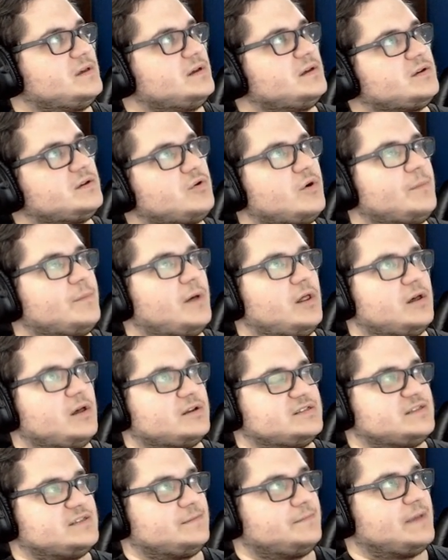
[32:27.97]
Korbalog
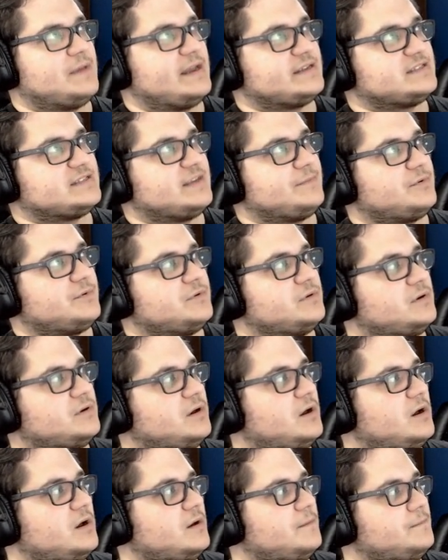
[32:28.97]
is a bad example.
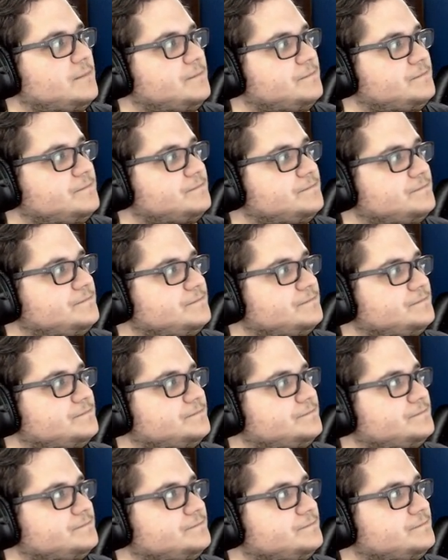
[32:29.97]

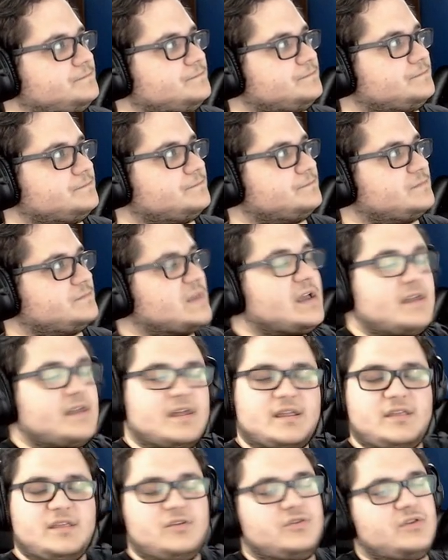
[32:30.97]
Yeah,
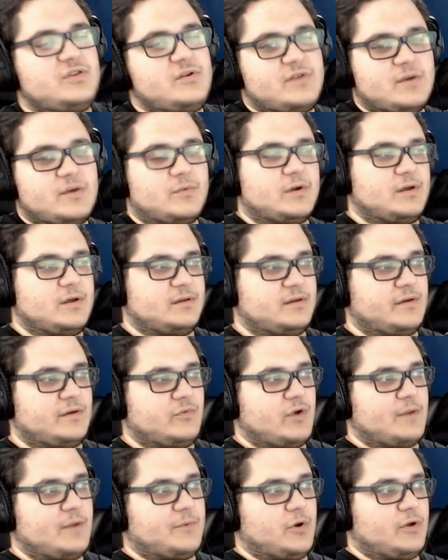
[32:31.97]
you get where
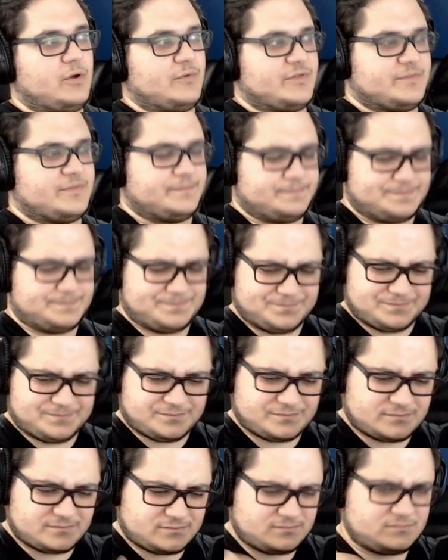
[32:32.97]
I'm going with.
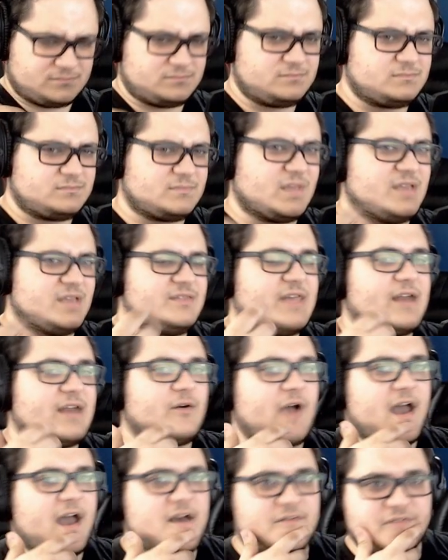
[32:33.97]
They
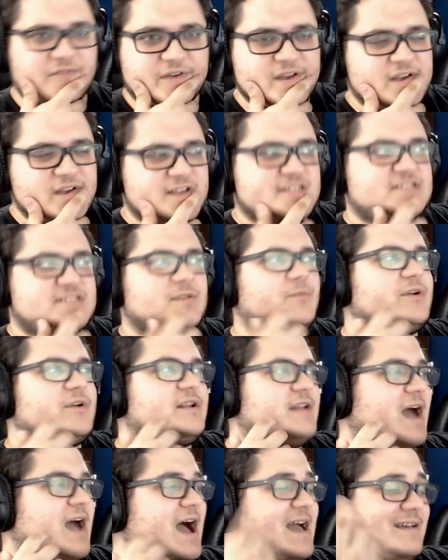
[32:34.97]
don't have
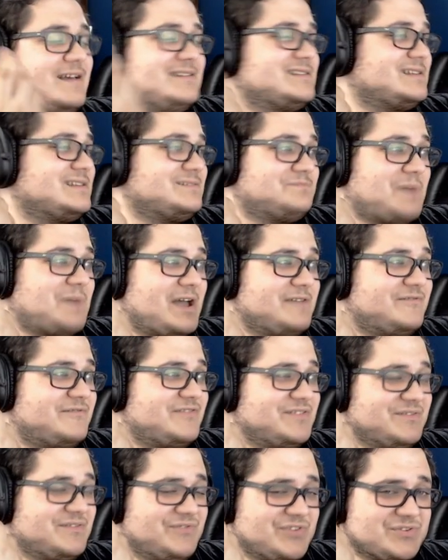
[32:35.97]
someone, in my
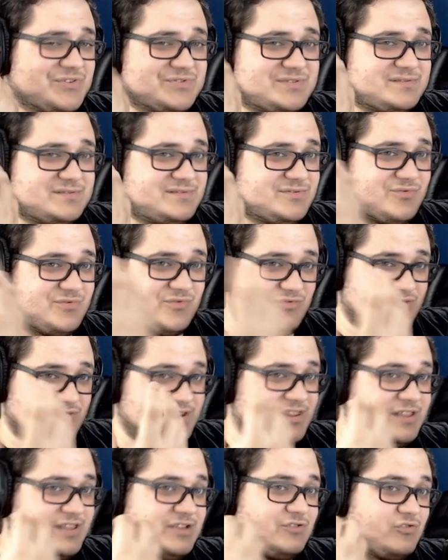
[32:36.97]
view, to
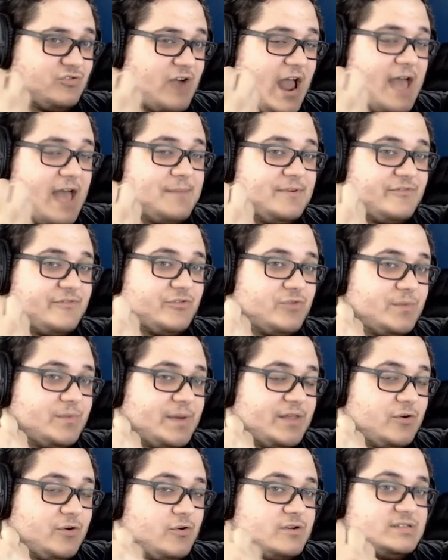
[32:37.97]
really grab everyone
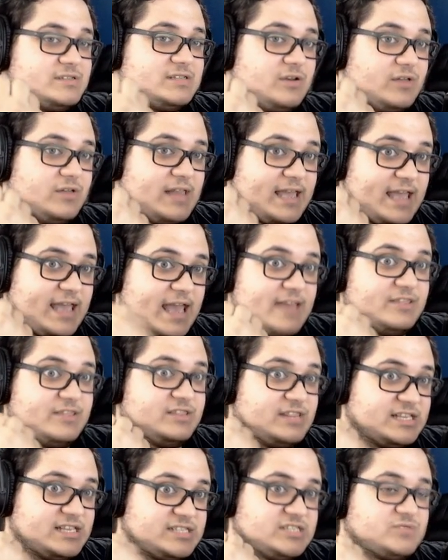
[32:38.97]
by the horns and go like, hey,
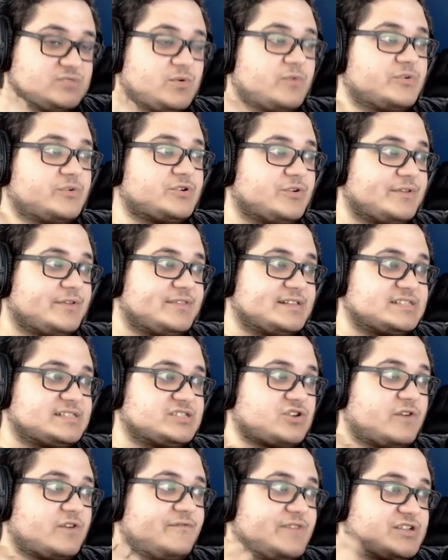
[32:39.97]
this is what we're doing. This
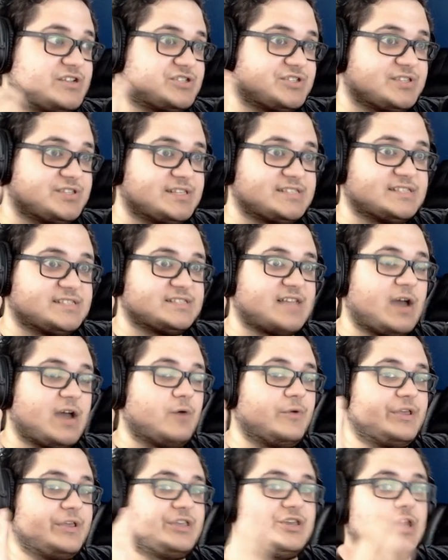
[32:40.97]
is our vision. This is how
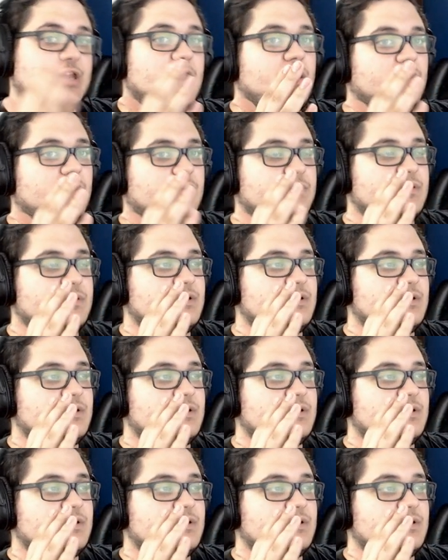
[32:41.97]
we go.